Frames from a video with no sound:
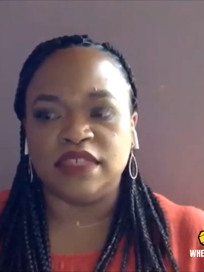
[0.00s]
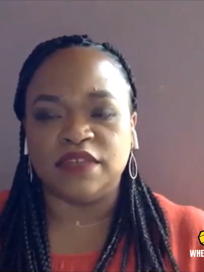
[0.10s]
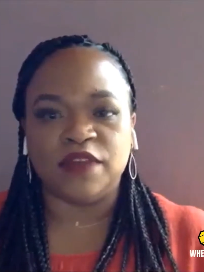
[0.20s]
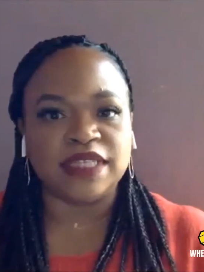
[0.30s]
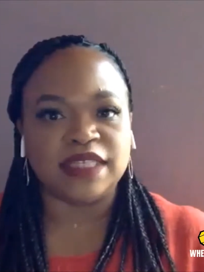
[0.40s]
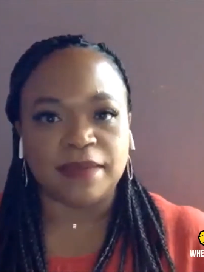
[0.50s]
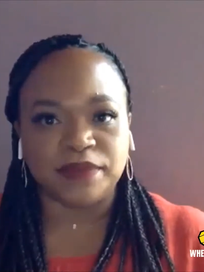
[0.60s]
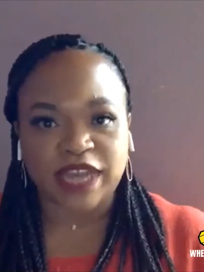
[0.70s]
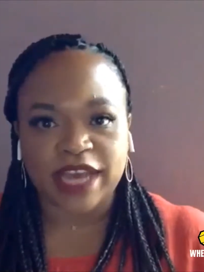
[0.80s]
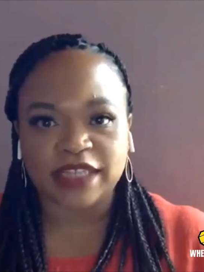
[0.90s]
different
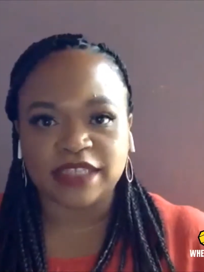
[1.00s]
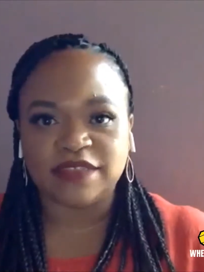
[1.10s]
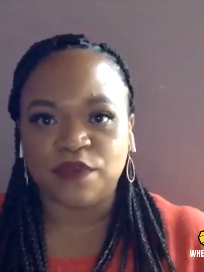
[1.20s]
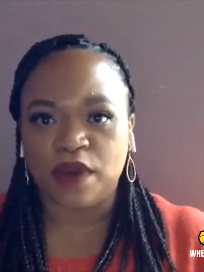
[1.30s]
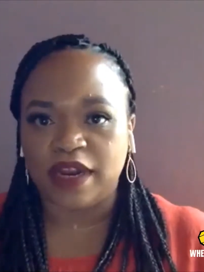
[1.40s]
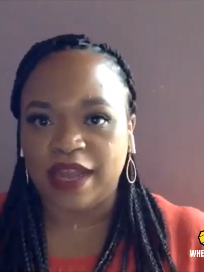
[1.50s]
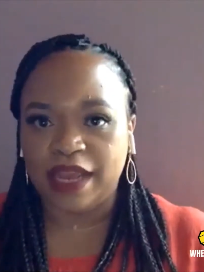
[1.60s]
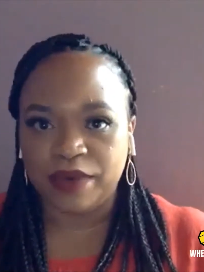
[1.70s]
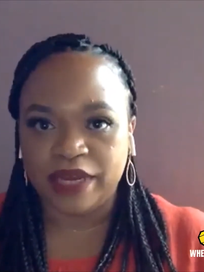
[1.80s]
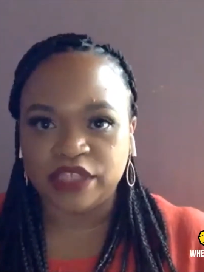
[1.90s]
subjects, foreign
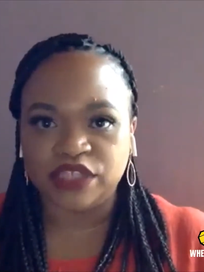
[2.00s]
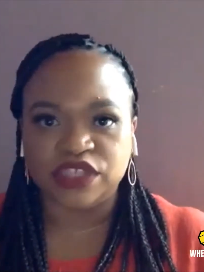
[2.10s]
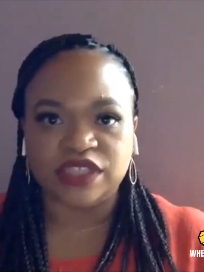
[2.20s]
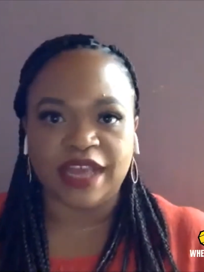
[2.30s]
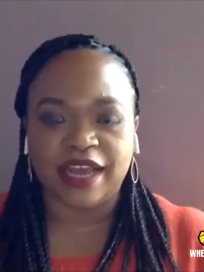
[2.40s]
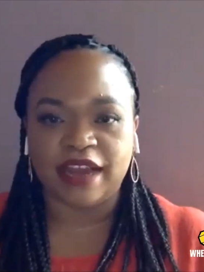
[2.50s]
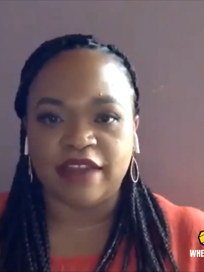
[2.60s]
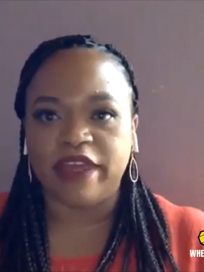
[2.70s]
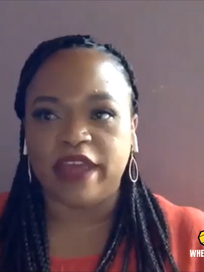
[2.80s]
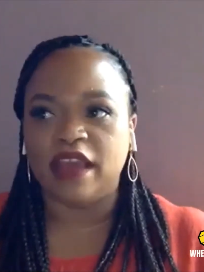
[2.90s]
language, that kind
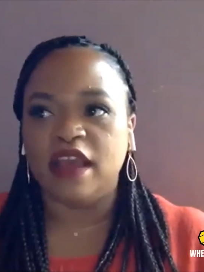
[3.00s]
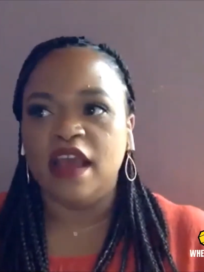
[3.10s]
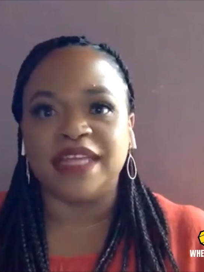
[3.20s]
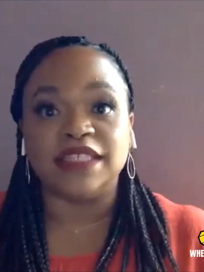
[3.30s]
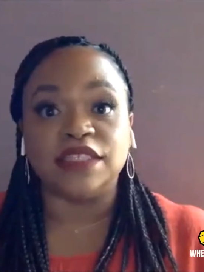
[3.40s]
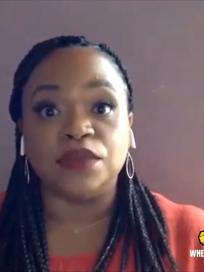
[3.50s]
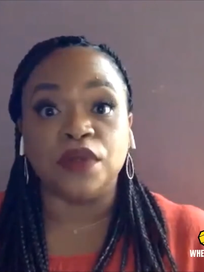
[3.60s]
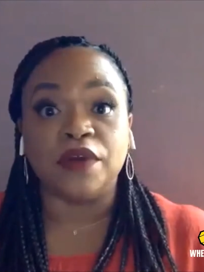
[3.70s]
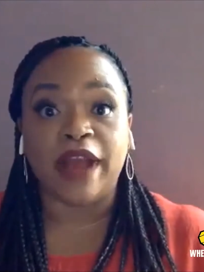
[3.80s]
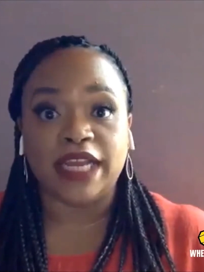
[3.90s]
of thing, I did
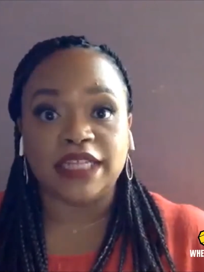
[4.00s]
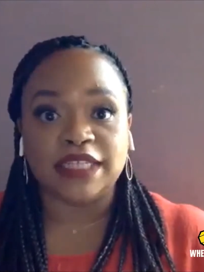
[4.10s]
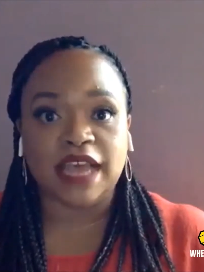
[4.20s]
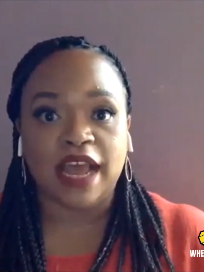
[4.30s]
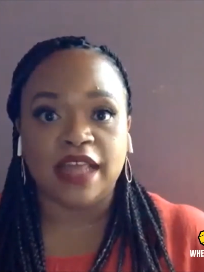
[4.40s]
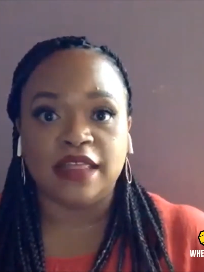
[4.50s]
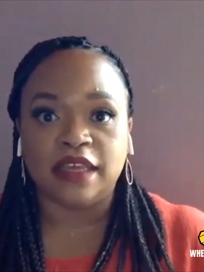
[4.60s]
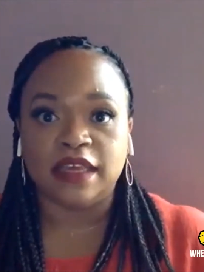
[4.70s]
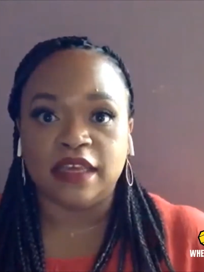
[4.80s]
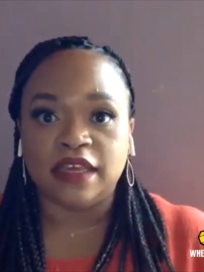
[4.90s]
dual credit at
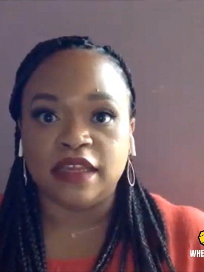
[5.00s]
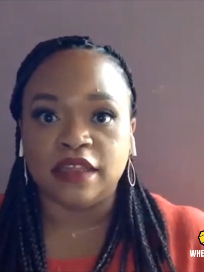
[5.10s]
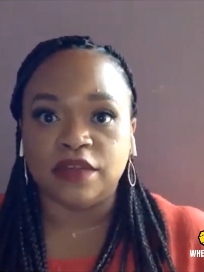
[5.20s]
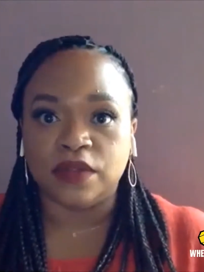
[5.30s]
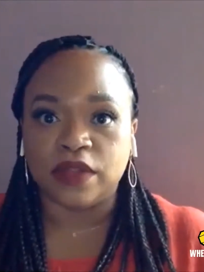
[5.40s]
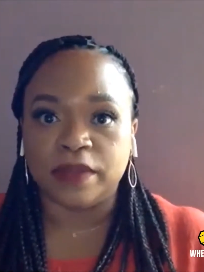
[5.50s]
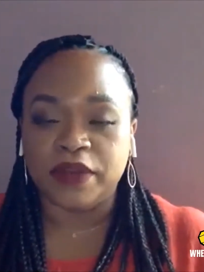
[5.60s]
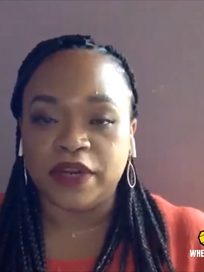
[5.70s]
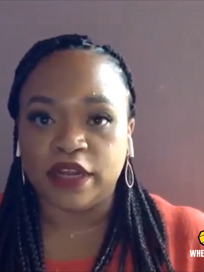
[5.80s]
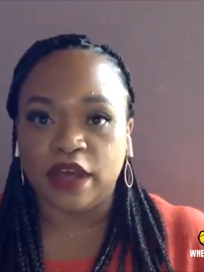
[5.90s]
the local
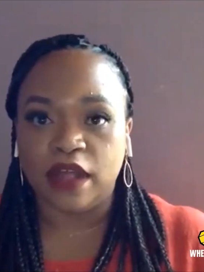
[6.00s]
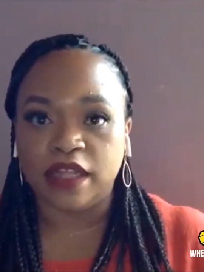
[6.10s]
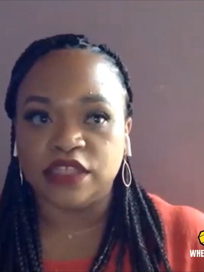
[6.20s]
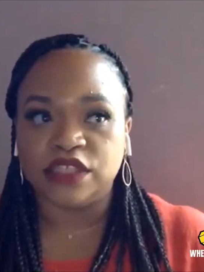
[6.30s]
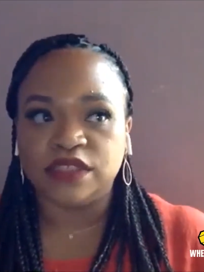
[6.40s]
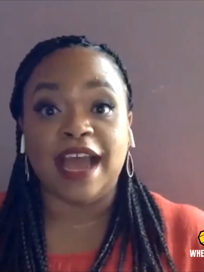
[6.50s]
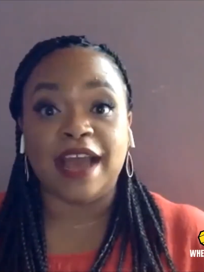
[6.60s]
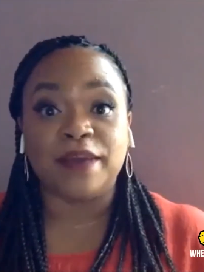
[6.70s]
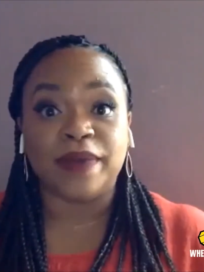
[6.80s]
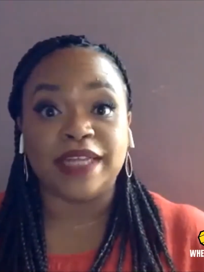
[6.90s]
community college.
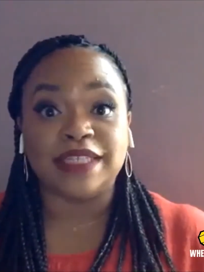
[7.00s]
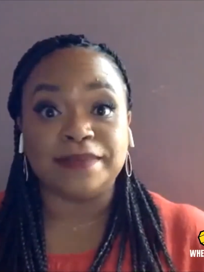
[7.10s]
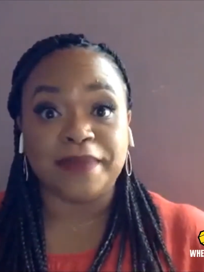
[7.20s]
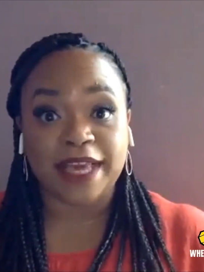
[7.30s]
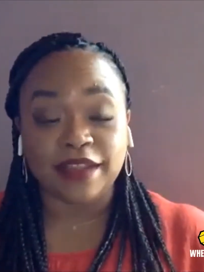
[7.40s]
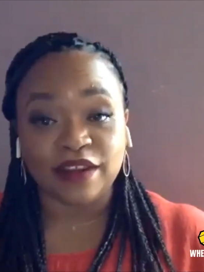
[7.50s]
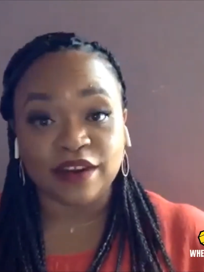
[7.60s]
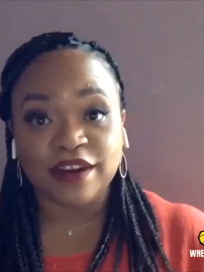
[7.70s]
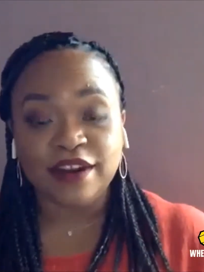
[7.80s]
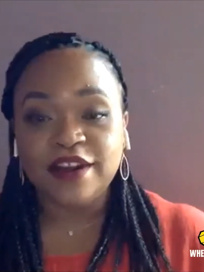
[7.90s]
I went to
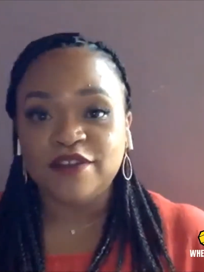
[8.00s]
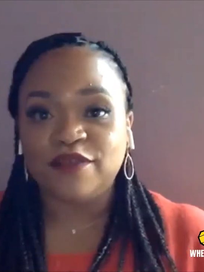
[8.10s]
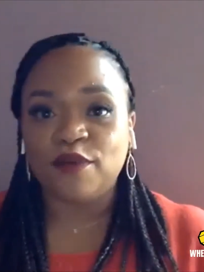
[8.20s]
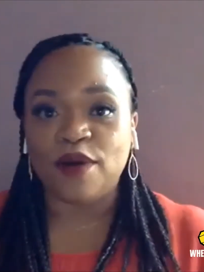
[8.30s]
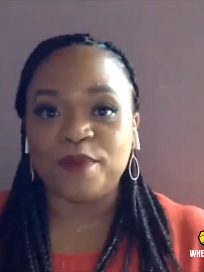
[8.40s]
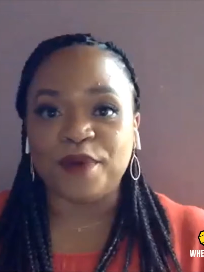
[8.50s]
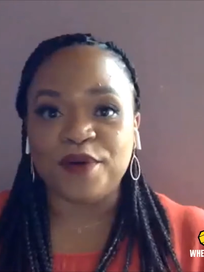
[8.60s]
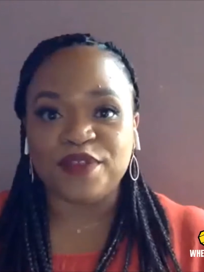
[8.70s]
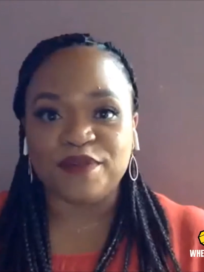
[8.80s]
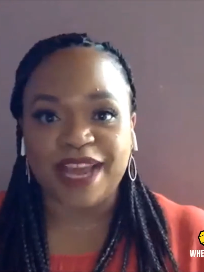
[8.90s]
Baylor for
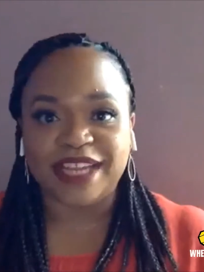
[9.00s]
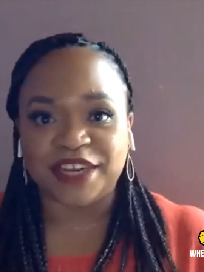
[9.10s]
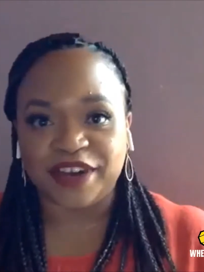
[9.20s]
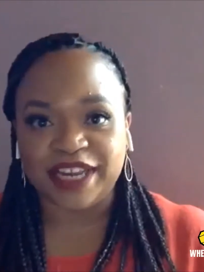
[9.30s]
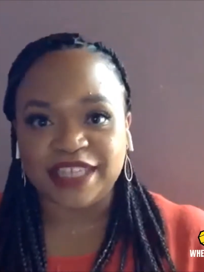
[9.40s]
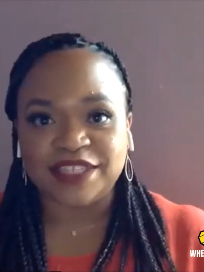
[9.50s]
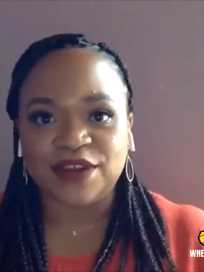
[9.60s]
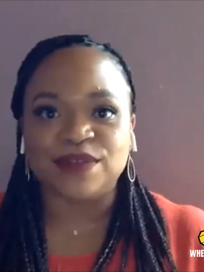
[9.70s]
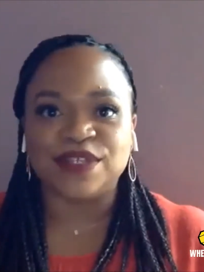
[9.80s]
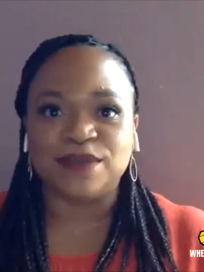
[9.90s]
both of my degrees.
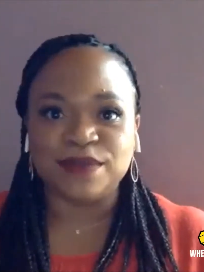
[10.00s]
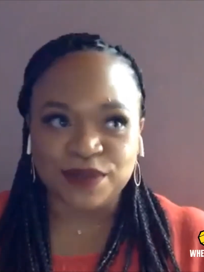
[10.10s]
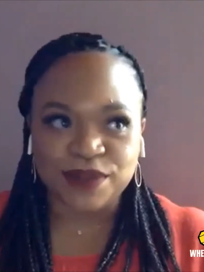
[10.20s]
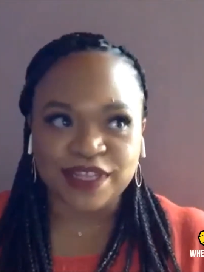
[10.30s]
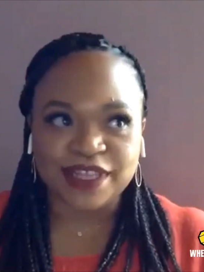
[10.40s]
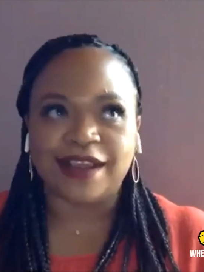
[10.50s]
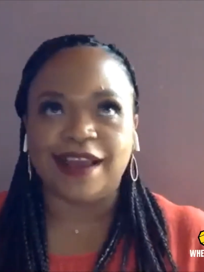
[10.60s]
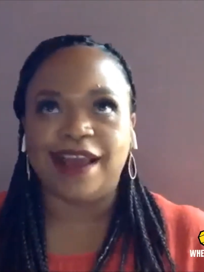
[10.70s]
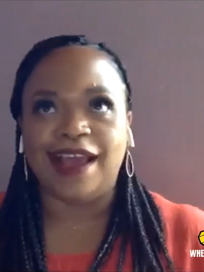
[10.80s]
So I was homeschooled and then